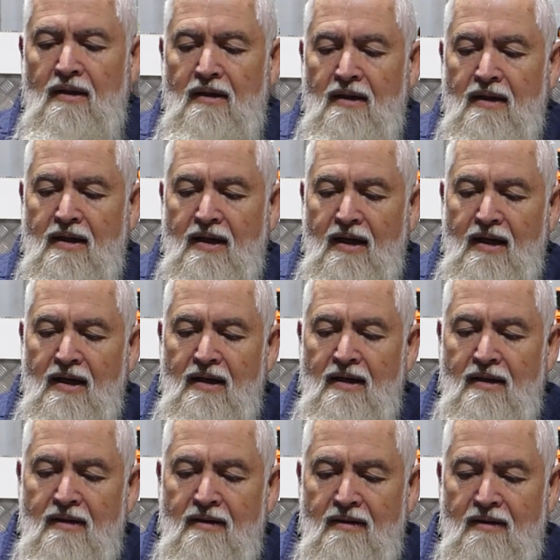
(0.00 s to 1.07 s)
you can
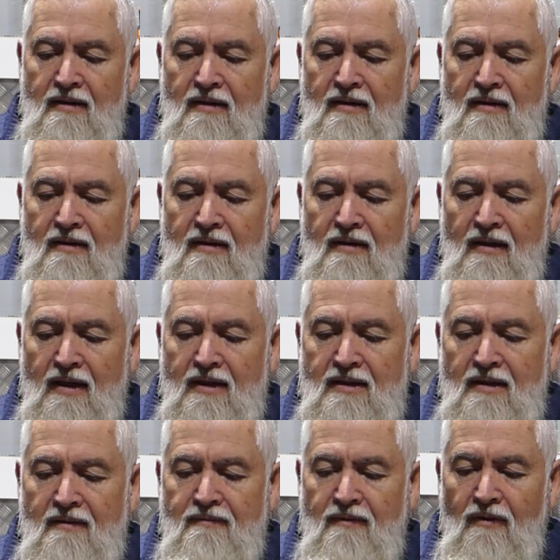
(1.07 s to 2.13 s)

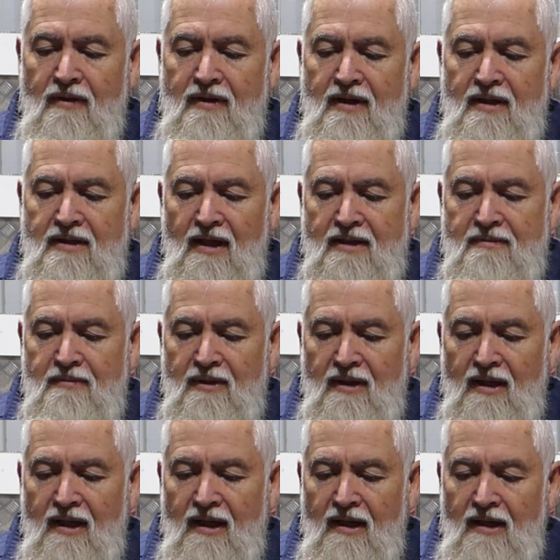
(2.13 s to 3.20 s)
actually find the
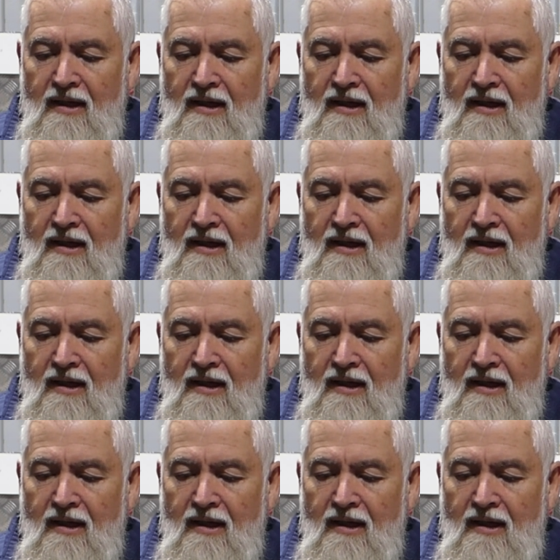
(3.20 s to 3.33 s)
adjustment there.